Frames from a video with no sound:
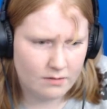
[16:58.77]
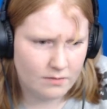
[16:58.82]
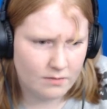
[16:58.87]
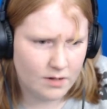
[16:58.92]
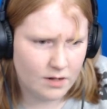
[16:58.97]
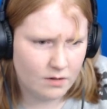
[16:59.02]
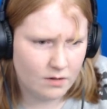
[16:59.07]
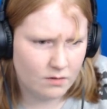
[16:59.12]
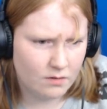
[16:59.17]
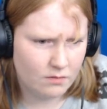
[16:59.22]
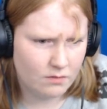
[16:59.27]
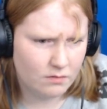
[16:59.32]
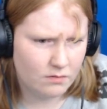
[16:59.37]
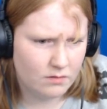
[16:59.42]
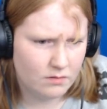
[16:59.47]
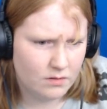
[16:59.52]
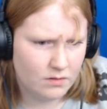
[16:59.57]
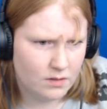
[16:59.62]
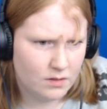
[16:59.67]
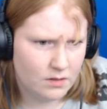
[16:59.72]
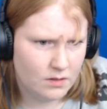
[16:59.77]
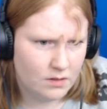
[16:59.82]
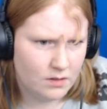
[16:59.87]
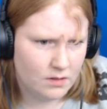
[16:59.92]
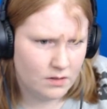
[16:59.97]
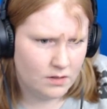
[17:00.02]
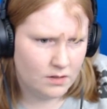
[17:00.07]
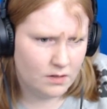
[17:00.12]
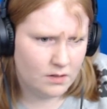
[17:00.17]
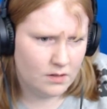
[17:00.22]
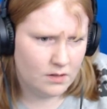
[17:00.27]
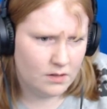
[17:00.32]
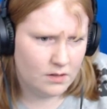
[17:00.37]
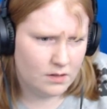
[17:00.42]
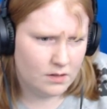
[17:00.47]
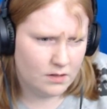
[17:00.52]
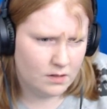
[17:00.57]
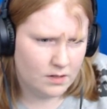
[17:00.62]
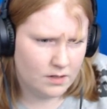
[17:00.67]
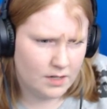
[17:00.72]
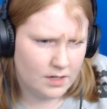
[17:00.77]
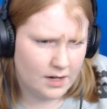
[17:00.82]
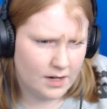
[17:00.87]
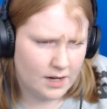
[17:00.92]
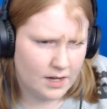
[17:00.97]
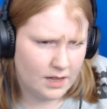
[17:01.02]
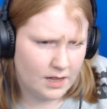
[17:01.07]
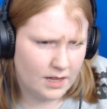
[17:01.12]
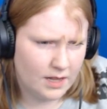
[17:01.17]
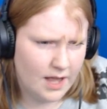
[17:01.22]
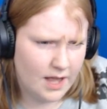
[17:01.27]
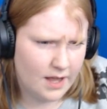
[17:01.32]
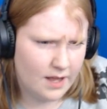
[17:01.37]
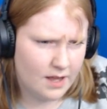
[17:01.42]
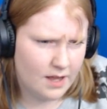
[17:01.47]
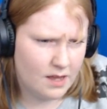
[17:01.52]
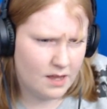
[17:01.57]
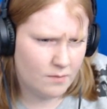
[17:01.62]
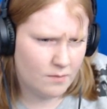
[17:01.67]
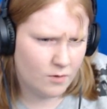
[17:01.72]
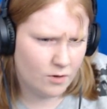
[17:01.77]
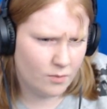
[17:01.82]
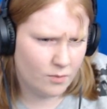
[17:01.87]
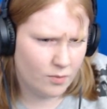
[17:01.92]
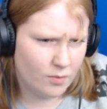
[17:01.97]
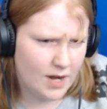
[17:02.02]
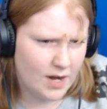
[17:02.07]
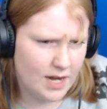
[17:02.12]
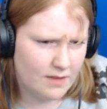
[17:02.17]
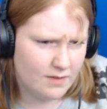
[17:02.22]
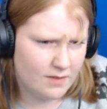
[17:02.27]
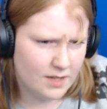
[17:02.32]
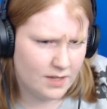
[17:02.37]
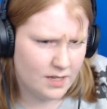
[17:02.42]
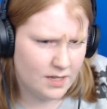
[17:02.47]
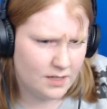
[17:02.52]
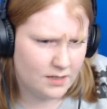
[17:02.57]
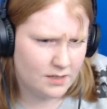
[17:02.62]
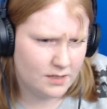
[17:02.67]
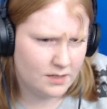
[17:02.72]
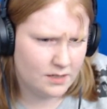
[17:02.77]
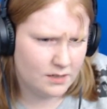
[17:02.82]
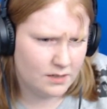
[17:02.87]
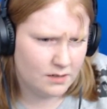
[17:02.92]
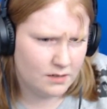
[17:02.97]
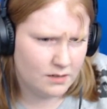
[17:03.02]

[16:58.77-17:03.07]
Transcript: No. Can I climb or break these?